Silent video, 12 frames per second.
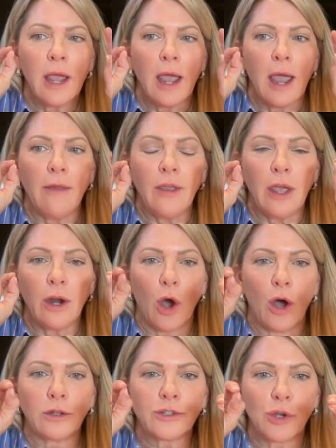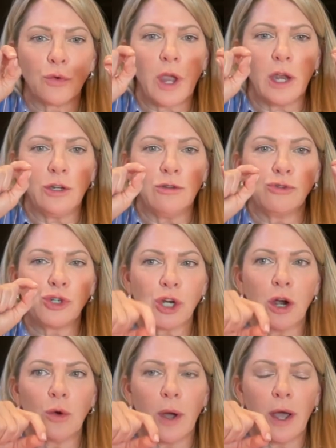And then also, can you
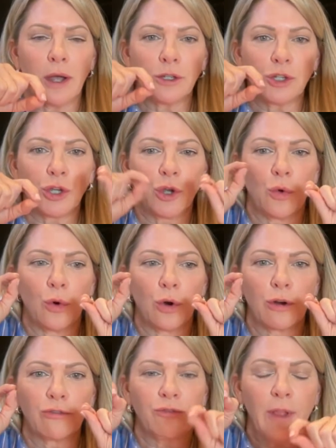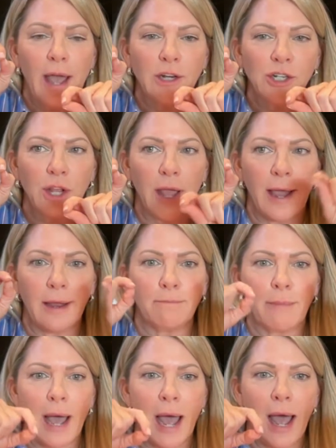show us your
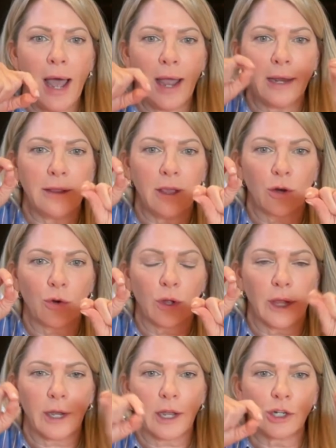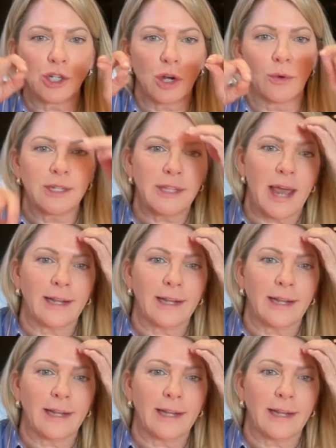flashlight behind the acrylic and show us that